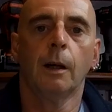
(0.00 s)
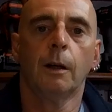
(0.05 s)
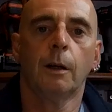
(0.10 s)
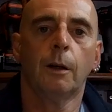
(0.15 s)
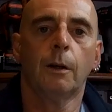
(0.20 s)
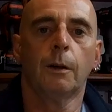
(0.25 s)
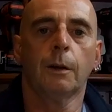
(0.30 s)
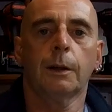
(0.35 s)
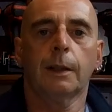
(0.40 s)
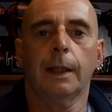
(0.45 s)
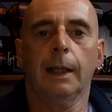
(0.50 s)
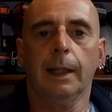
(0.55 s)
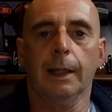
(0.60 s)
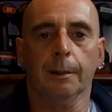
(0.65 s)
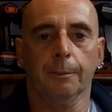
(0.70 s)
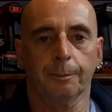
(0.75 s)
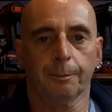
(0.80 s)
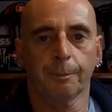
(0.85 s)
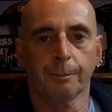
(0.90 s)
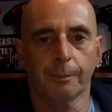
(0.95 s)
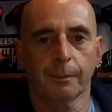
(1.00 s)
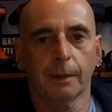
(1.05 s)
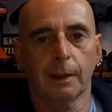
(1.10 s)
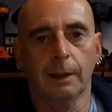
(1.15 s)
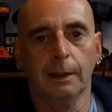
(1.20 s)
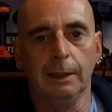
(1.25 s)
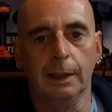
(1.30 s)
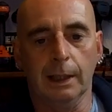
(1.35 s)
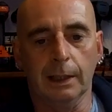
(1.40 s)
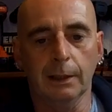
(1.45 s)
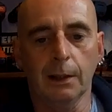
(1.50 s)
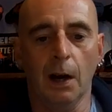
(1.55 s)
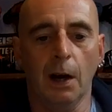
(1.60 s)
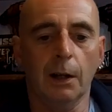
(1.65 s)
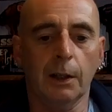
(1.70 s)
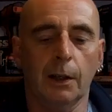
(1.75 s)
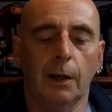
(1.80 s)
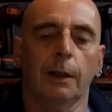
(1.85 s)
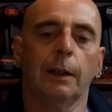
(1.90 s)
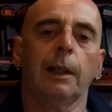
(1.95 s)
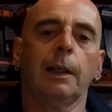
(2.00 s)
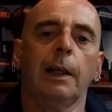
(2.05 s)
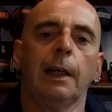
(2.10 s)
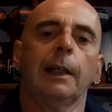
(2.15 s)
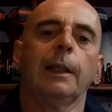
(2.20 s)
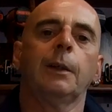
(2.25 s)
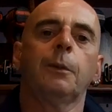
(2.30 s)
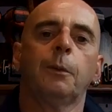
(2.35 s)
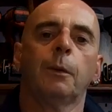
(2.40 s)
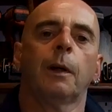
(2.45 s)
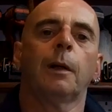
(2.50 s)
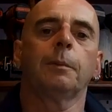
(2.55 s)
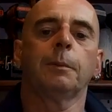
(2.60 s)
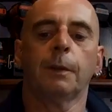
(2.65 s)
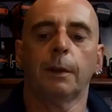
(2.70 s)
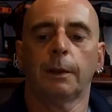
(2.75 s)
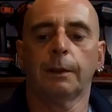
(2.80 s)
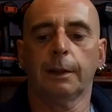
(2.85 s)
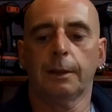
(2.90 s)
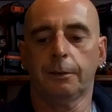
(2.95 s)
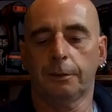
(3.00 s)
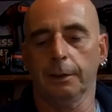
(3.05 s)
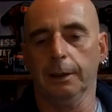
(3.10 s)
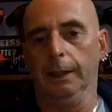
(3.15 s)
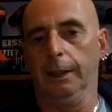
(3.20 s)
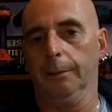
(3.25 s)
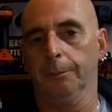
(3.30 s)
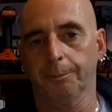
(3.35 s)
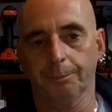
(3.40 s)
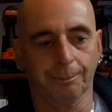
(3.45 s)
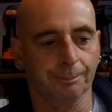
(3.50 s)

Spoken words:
Okay. You're not gonna like what I'm going to say.